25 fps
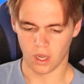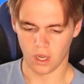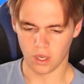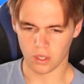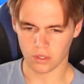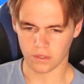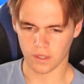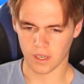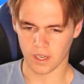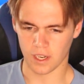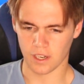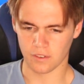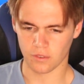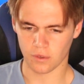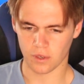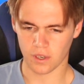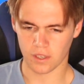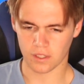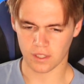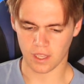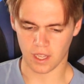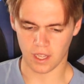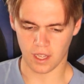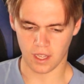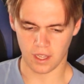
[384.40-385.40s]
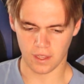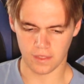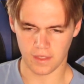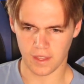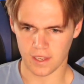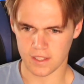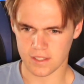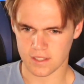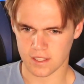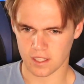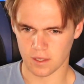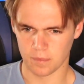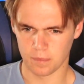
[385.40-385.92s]
Alright everyone, uh, that
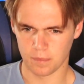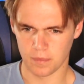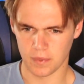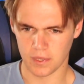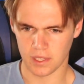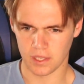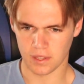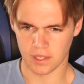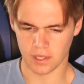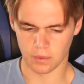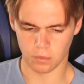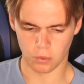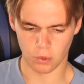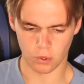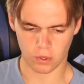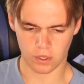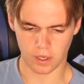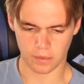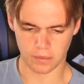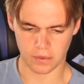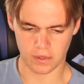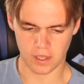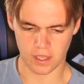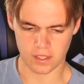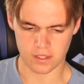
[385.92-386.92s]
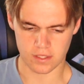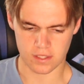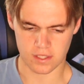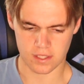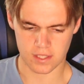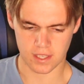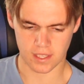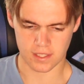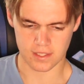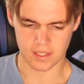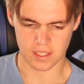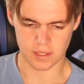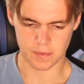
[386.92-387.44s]
is going to be the World Cup
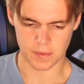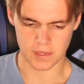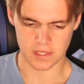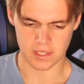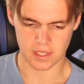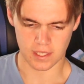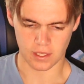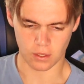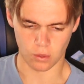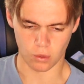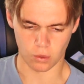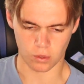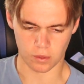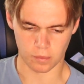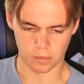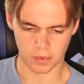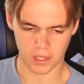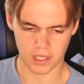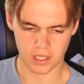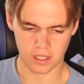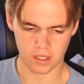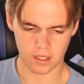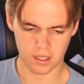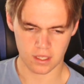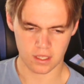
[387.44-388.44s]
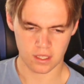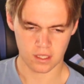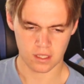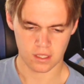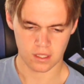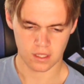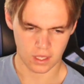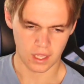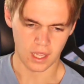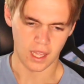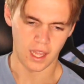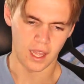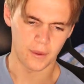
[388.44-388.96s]
2006 SBC all completed.
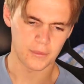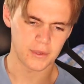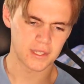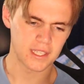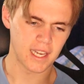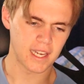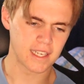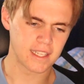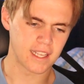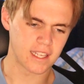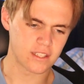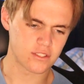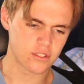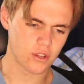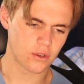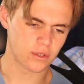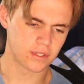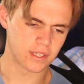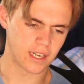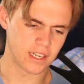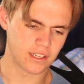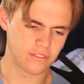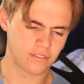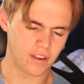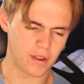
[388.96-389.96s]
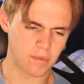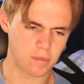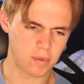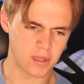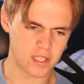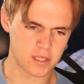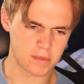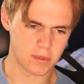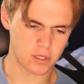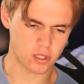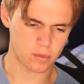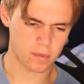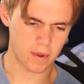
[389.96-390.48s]
Uh, we get an 88 token, 85
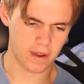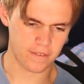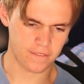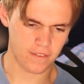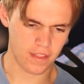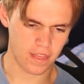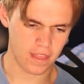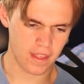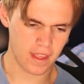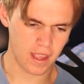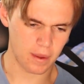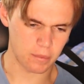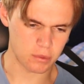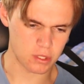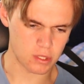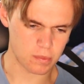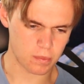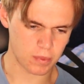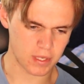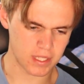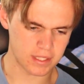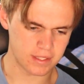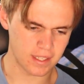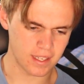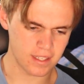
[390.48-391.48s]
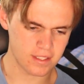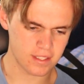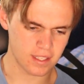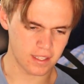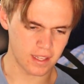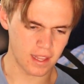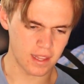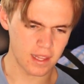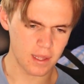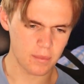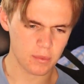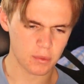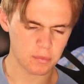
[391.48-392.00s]
plus special back for that, which is pretty decent.
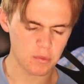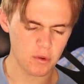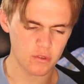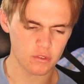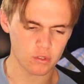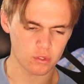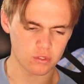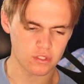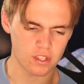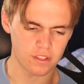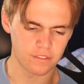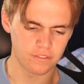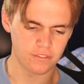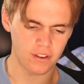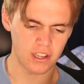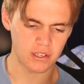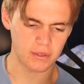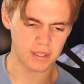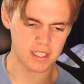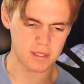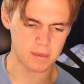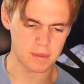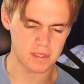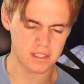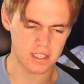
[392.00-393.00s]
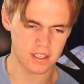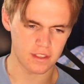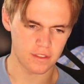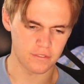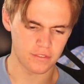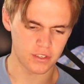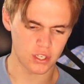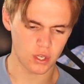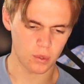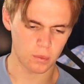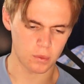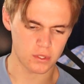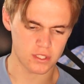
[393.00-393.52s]
And then we're moving on to the final SBC of the
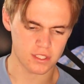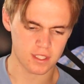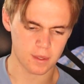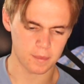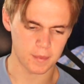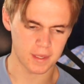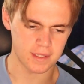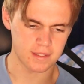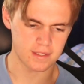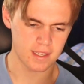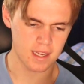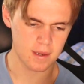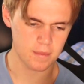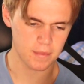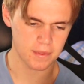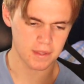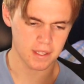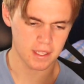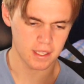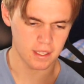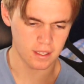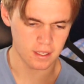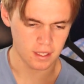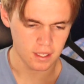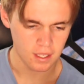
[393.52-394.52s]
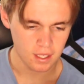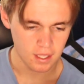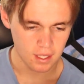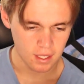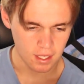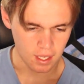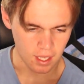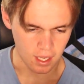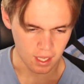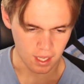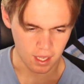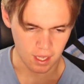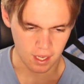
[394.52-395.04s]
video, which is going to be Team of the Year,
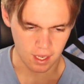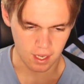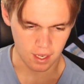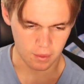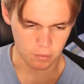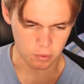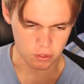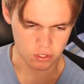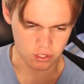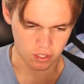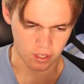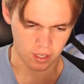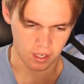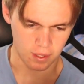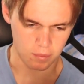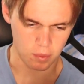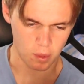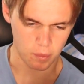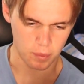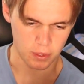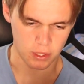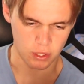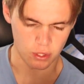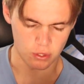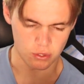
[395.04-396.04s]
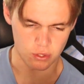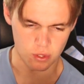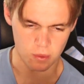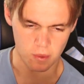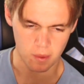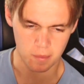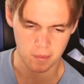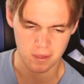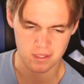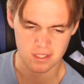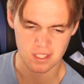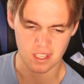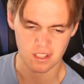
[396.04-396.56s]
uh, which I probably could do by
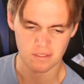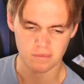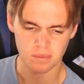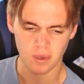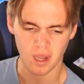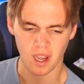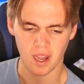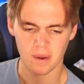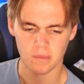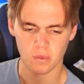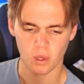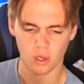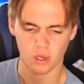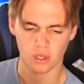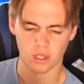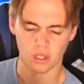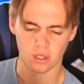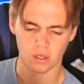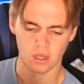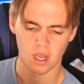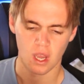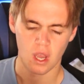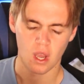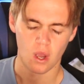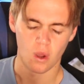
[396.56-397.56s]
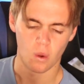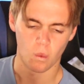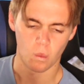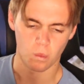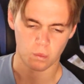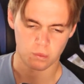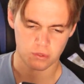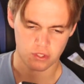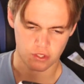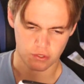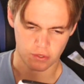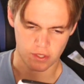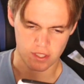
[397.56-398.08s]
myself, but I'm not going to
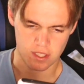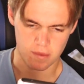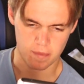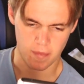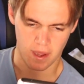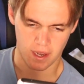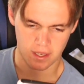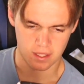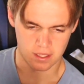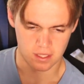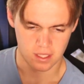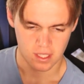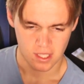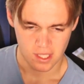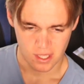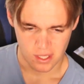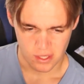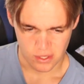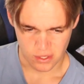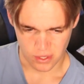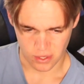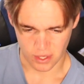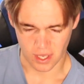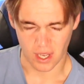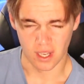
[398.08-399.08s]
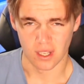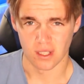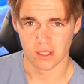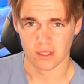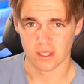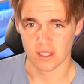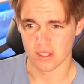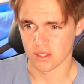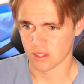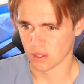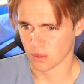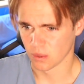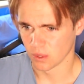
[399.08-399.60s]
stress about it. So yeah,
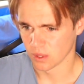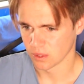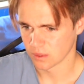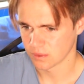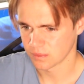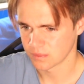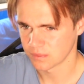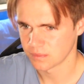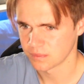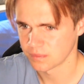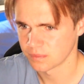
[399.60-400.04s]
let's do it.